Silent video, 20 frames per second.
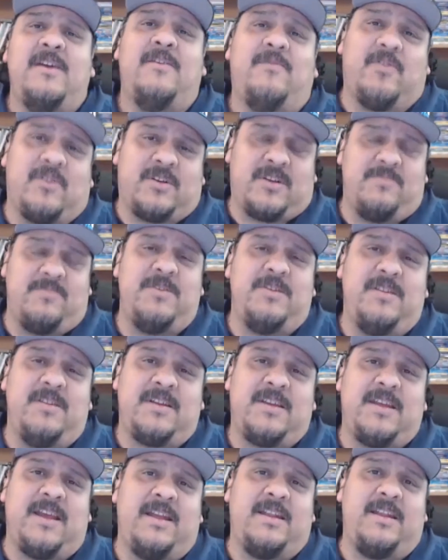for
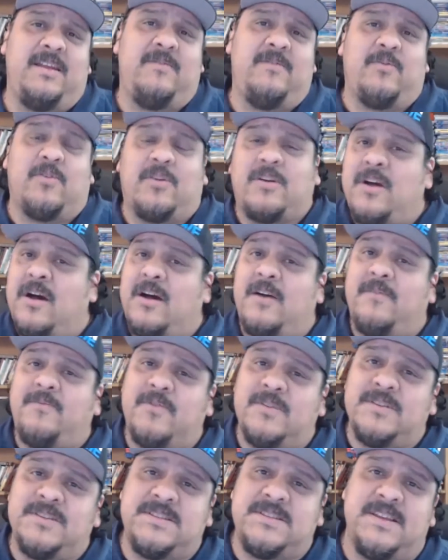communicating, for
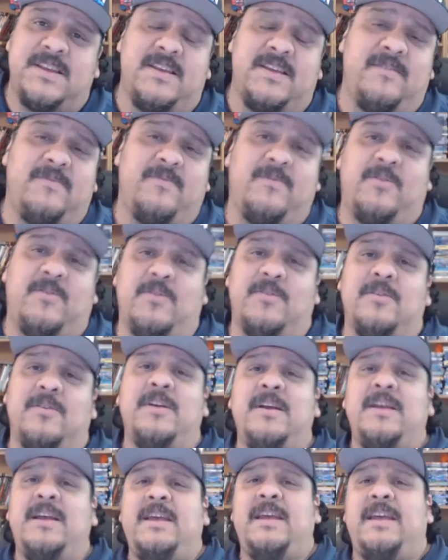conferencing,
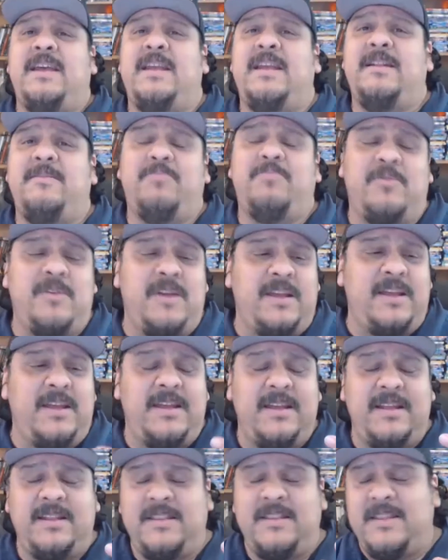for
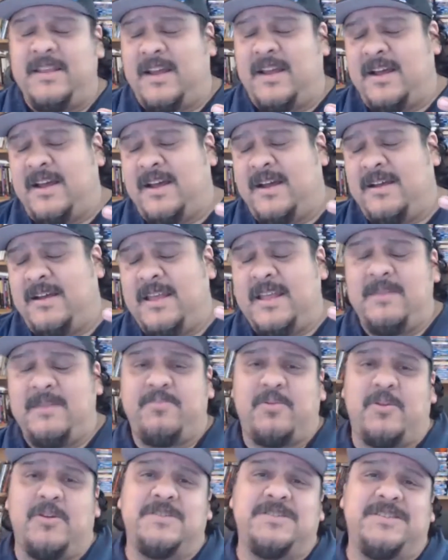
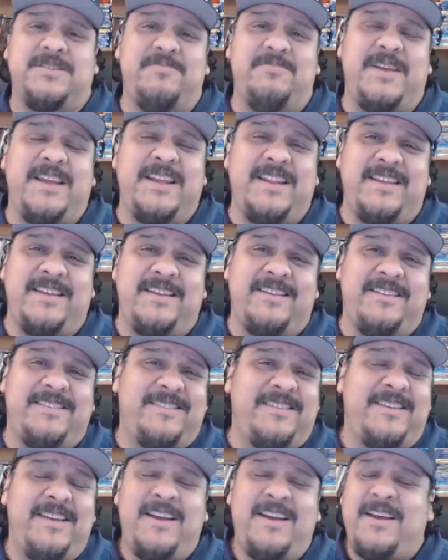in-person
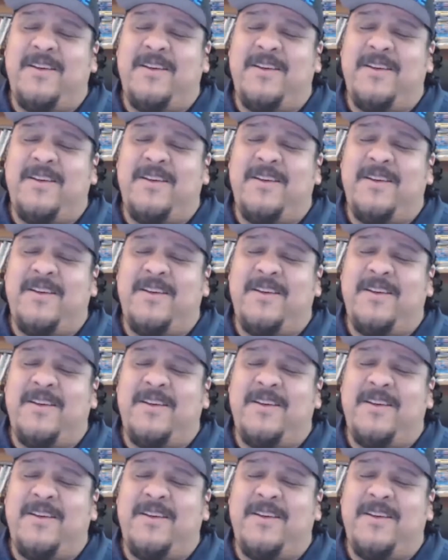meetings